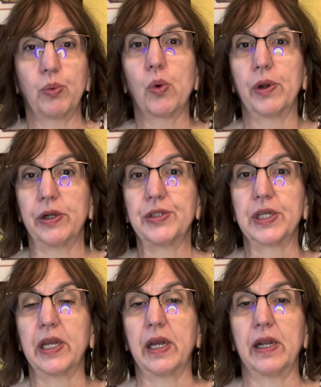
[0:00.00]
Warriors
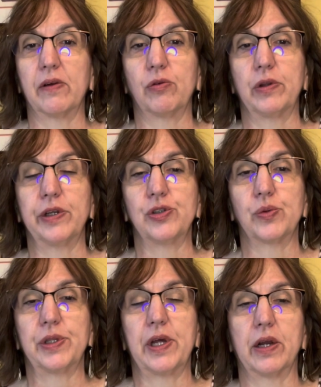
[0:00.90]
again. I've really
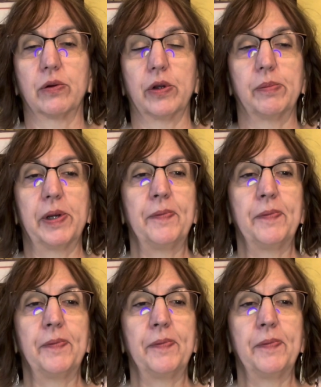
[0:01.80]
enjoyed that group.